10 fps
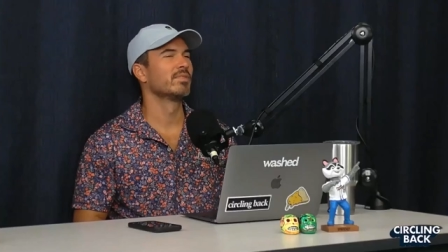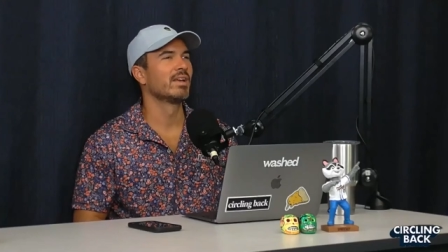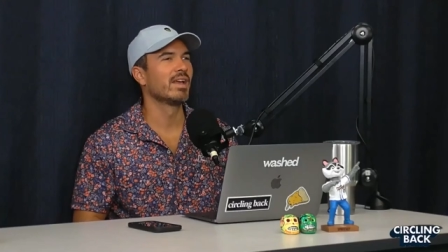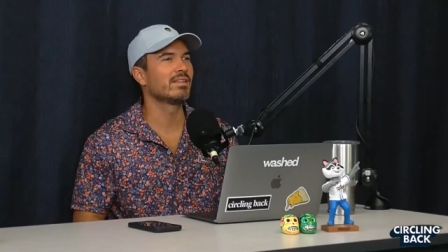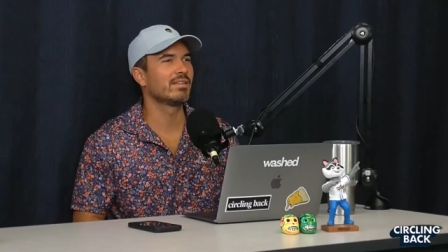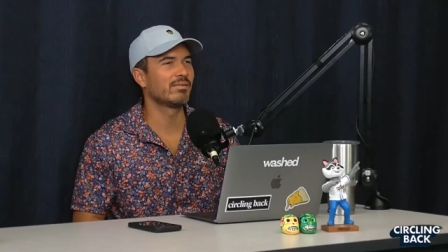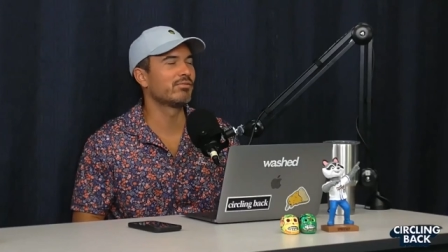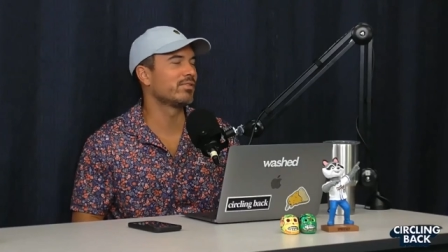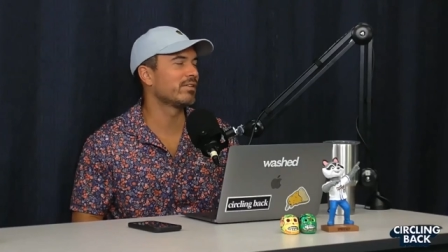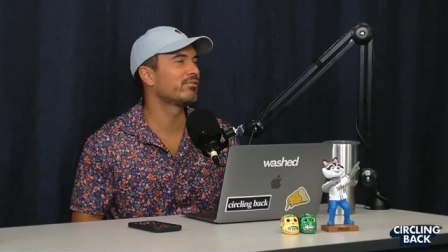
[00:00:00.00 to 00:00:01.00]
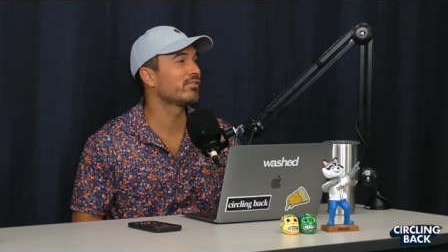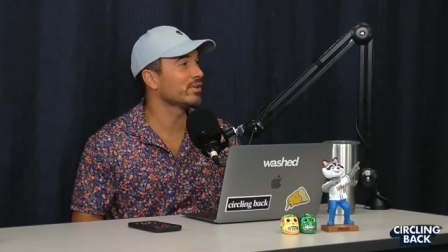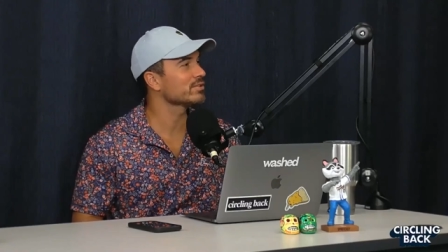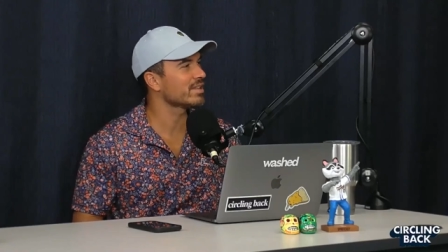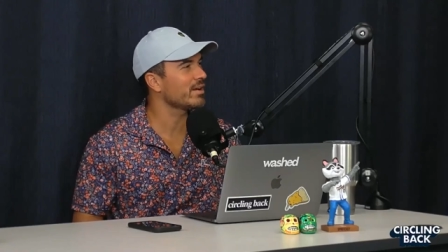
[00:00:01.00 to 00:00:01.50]
It, it, it
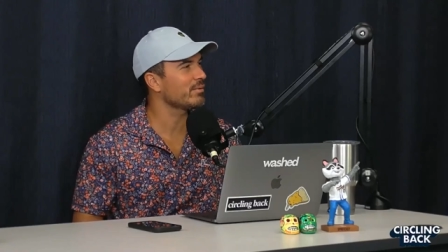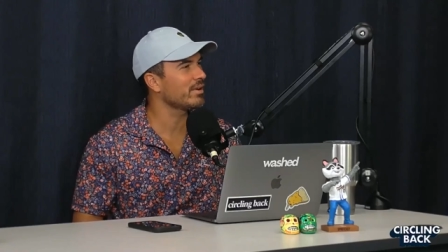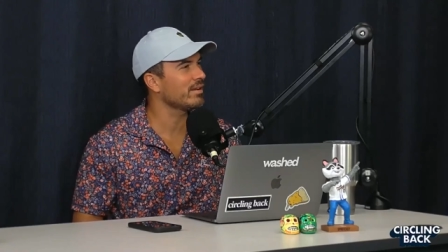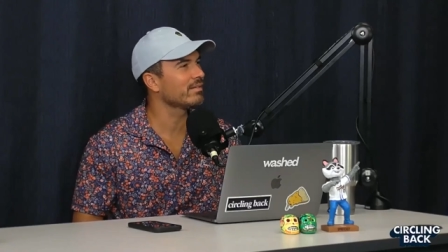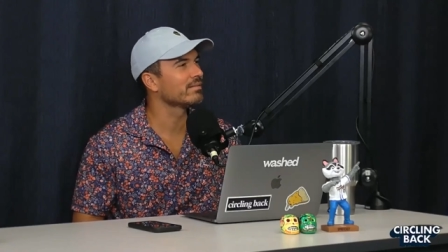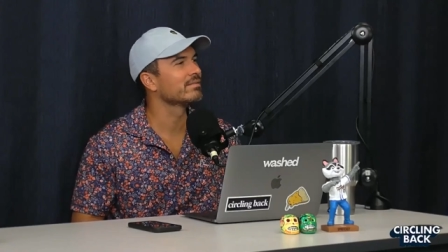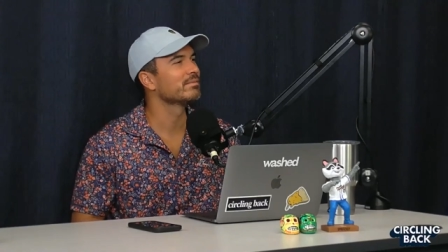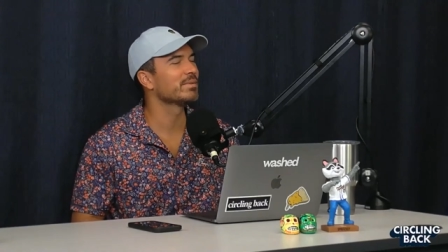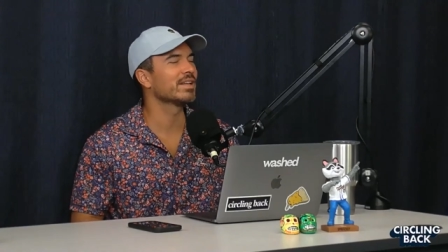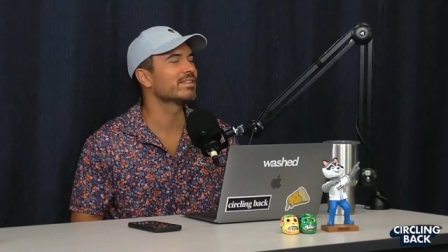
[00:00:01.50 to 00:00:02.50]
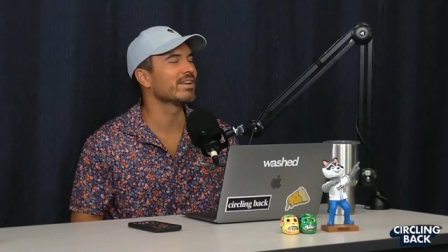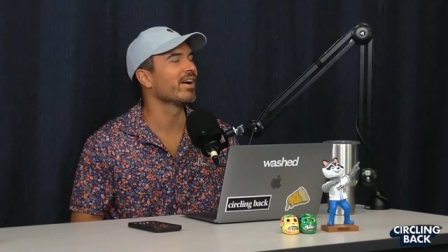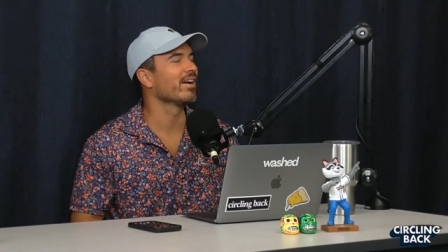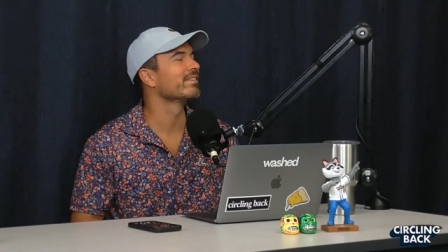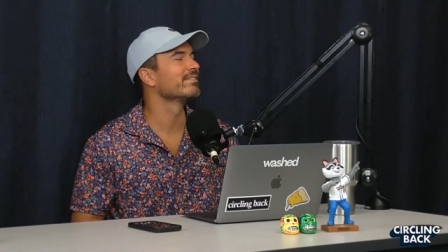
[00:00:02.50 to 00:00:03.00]
feels that way, but it's not.
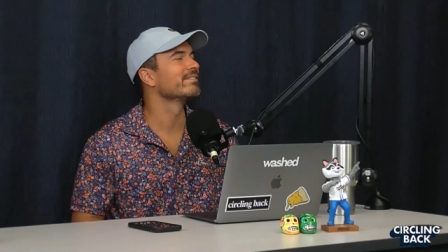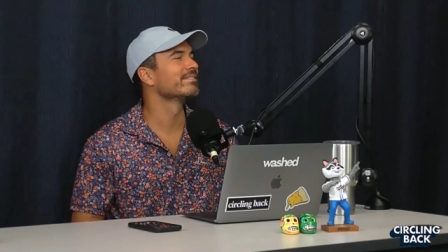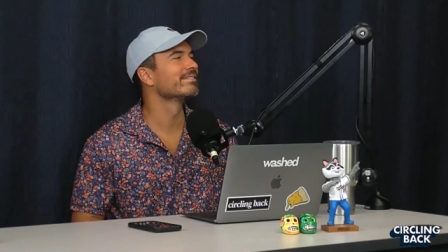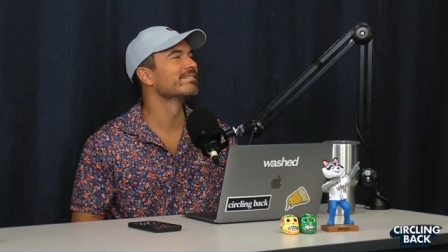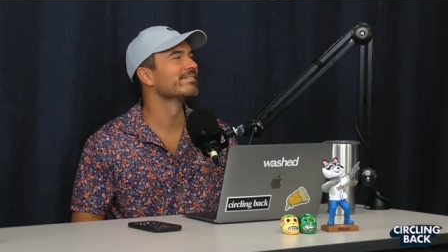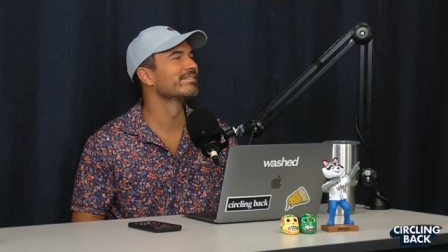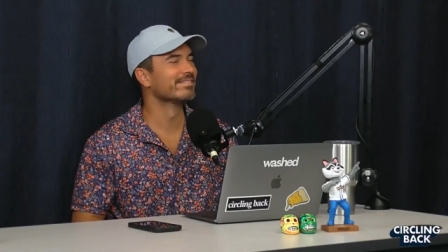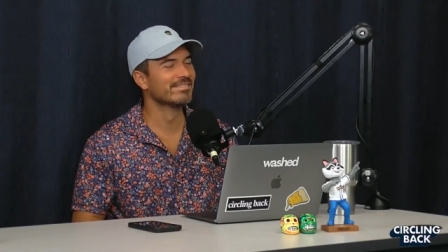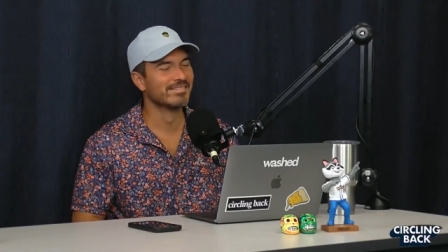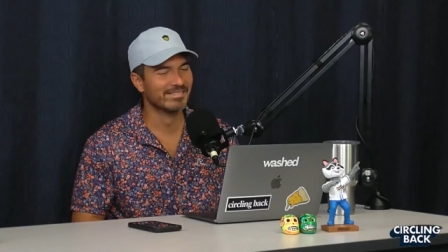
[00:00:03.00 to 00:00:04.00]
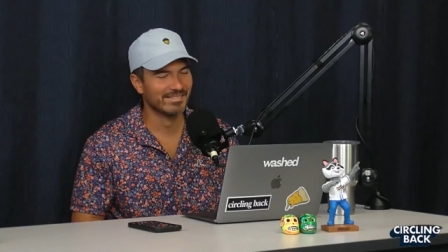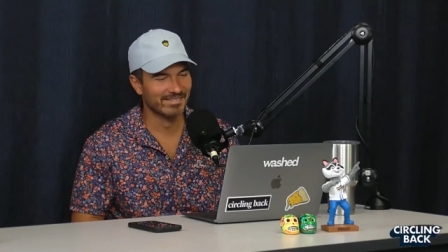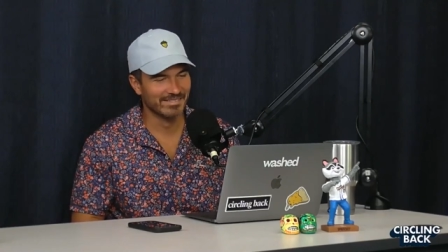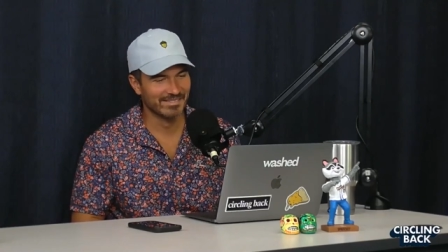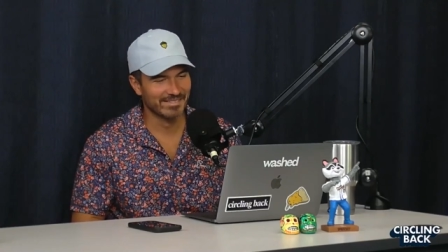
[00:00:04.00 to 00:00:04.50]
No, dude. Shaq nailed
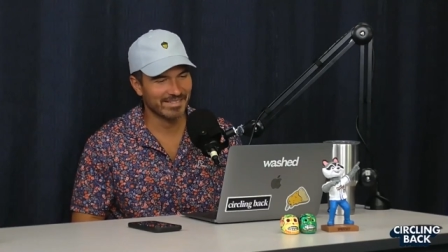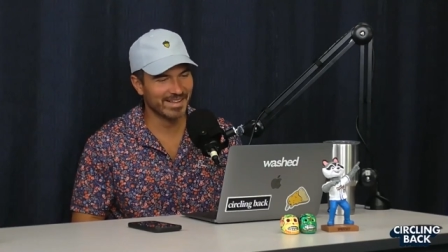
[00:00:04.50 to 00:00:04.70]
this.